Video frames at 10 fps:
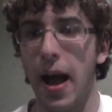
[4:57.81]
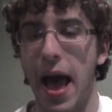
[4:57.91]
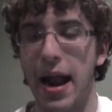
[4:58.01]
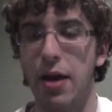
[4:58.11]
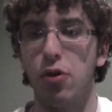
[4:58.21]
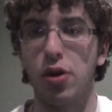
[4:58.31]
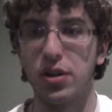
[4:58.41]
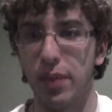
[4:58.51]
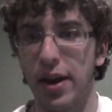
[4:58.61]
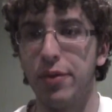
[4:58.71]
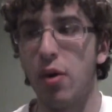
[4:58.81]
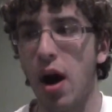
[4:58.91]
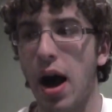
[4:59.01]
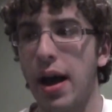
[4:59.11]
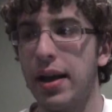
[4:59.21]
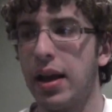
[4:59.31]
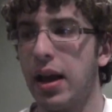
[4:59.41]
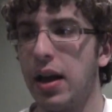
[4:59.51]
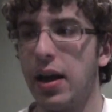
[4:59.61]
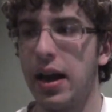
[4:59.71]
And I will explain why
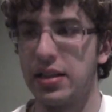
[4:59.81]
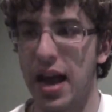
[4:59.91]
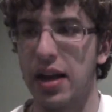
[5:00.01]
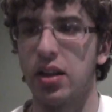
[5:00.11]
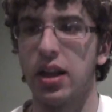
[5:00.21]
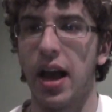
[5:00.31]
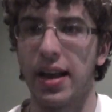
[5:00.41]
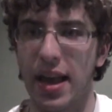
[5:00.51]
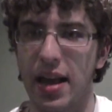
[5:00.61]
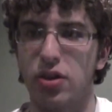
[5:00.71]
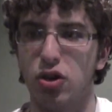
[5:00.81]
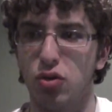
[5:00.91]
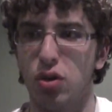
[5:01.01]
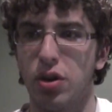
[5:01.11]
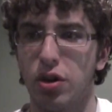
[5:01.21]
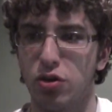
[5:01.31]
exactly I can't do